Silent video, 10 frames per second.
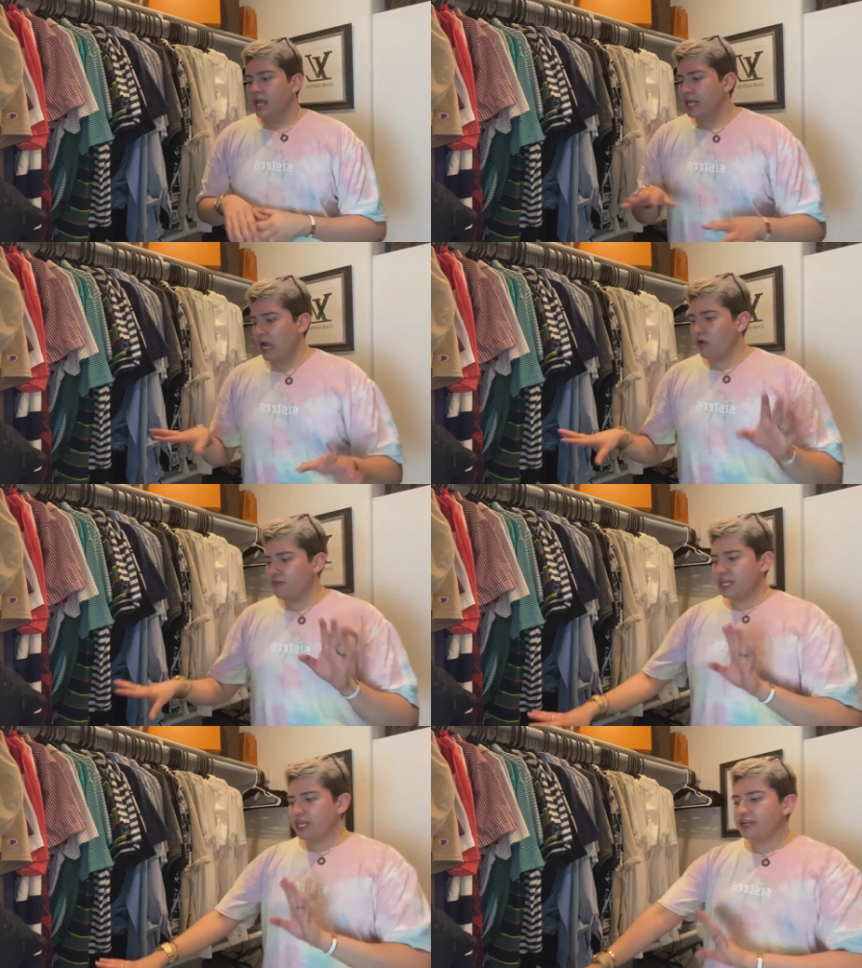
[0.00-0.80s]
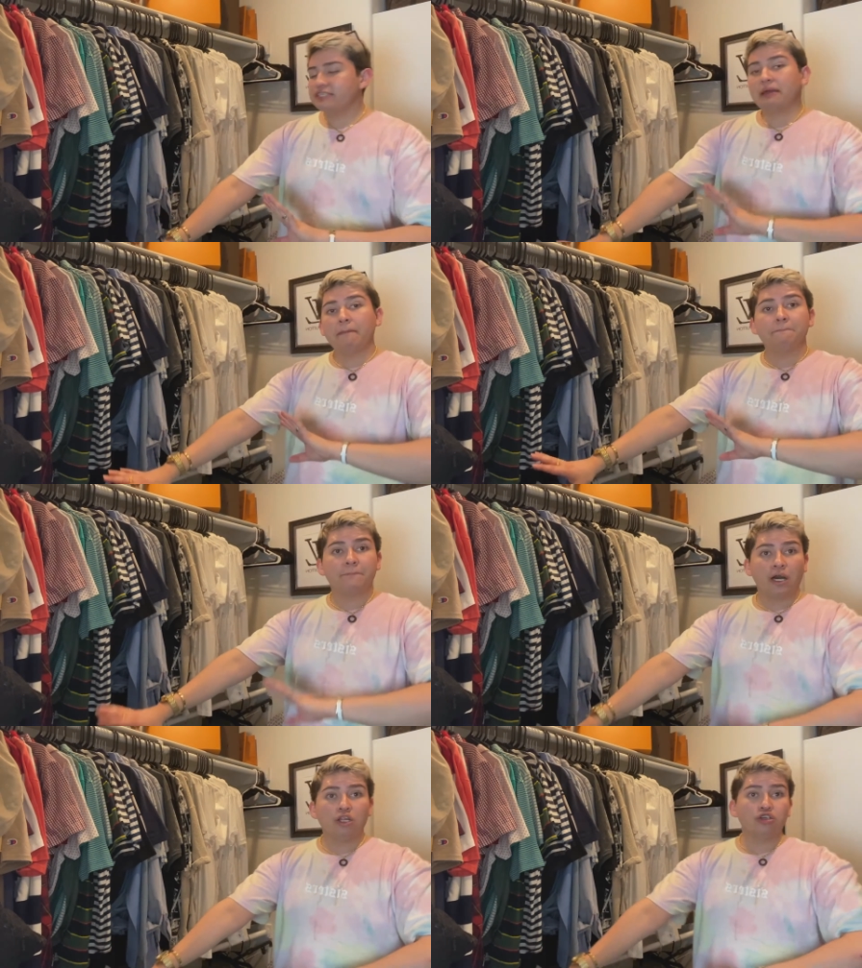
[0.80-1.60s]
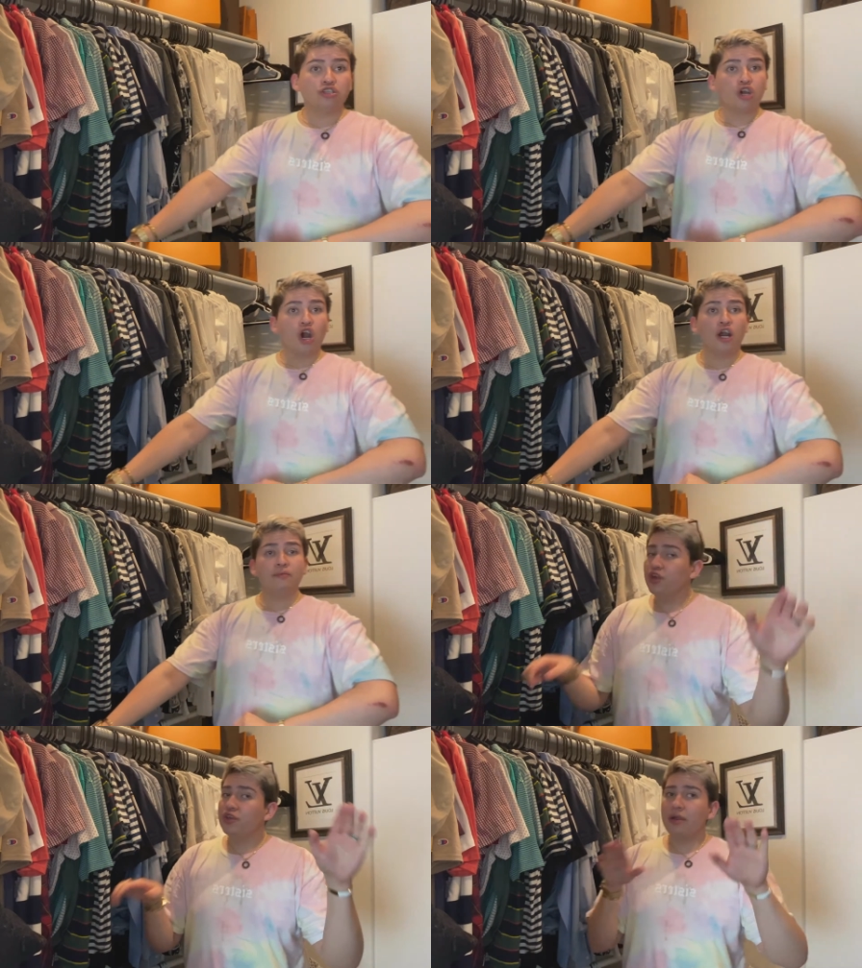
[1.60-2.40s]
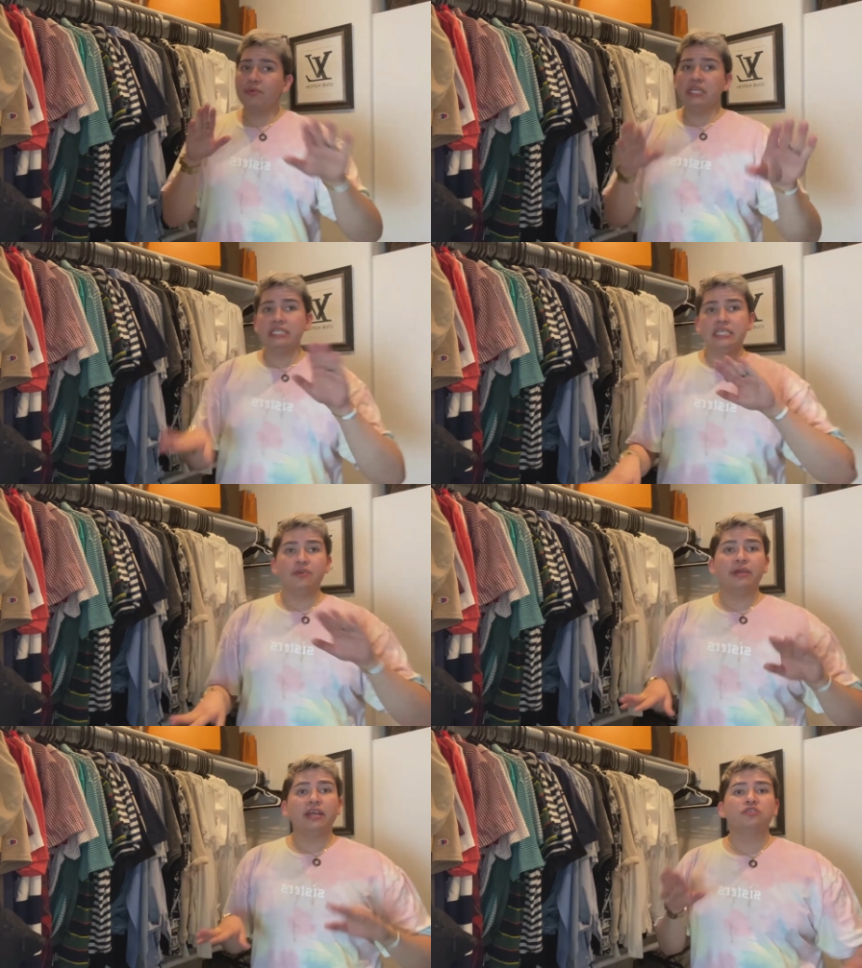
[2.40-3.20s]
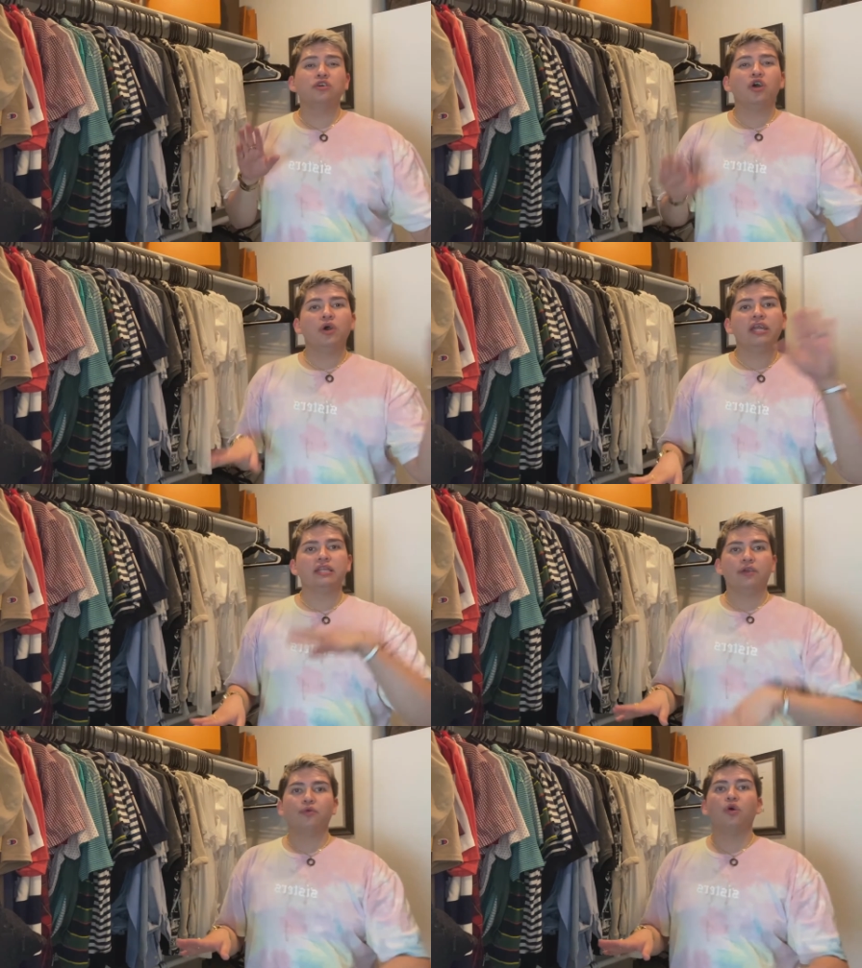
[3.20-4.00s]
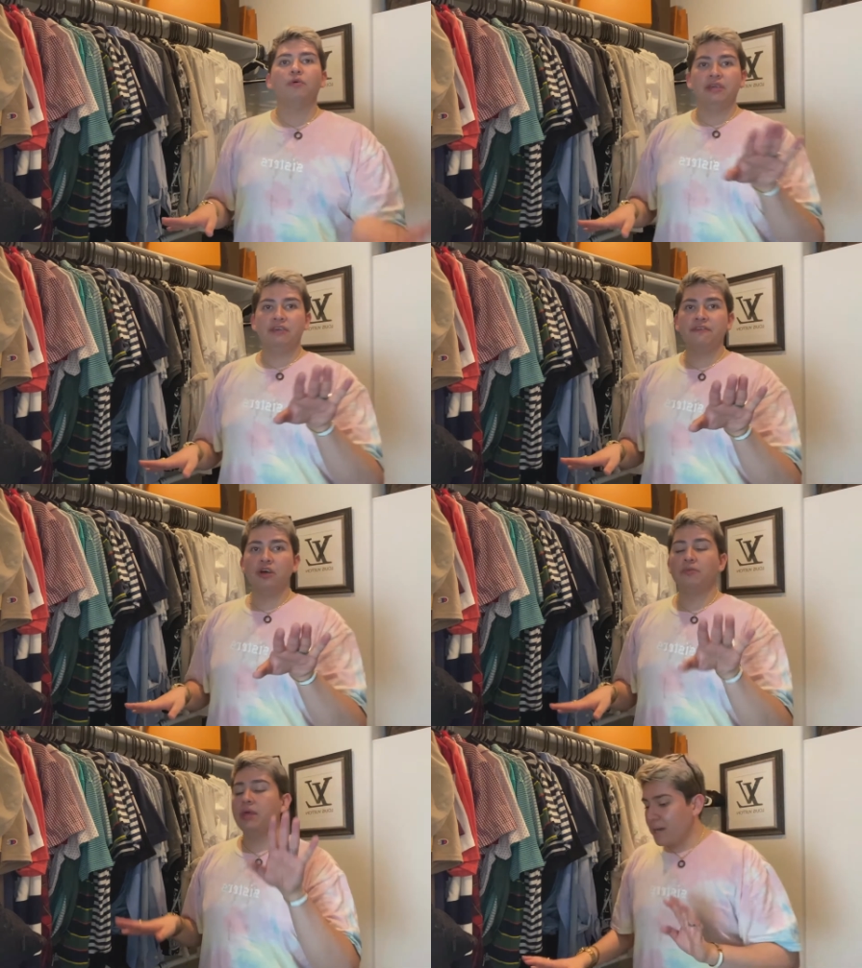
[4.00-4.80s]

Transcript: Now over here is my butler's cart. You can't really see it right now, so I'll go ahead and like roll a B film.